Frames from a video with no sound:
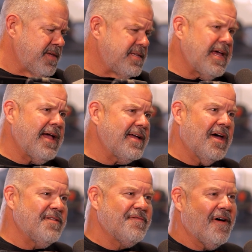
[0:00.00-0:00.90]
the day I
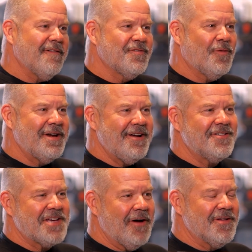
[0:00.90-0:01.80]
got involved 20
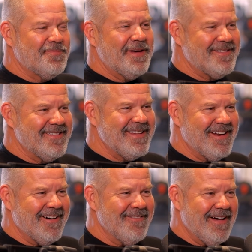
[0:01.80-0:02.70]
years ago, it's been
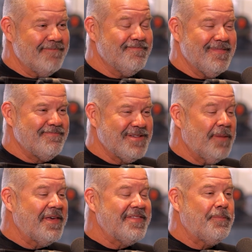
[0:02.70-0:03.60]

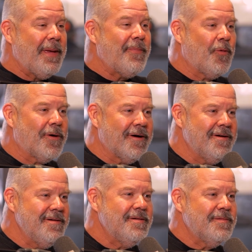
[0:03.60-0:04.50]
something that people
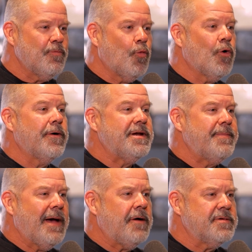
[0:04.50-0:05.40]
were worried
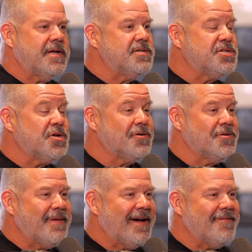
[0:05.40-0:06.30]
about and concerned
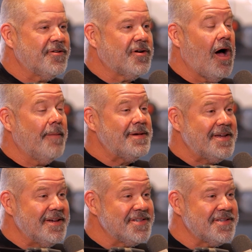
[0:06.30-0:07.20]
about. They're
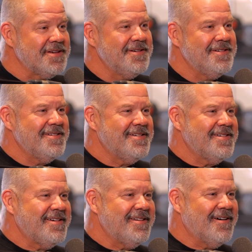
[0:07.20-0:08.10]
communist,
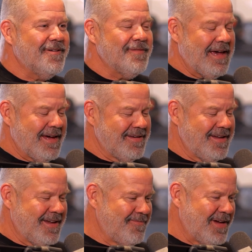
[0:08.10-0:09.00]

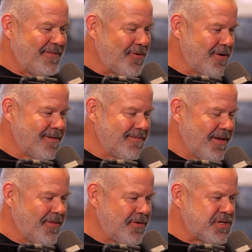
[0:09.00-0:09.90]
and whatever
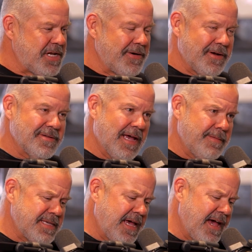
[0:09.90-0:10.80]
other
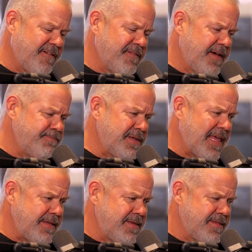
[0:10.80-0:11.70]
stereotypes they have. But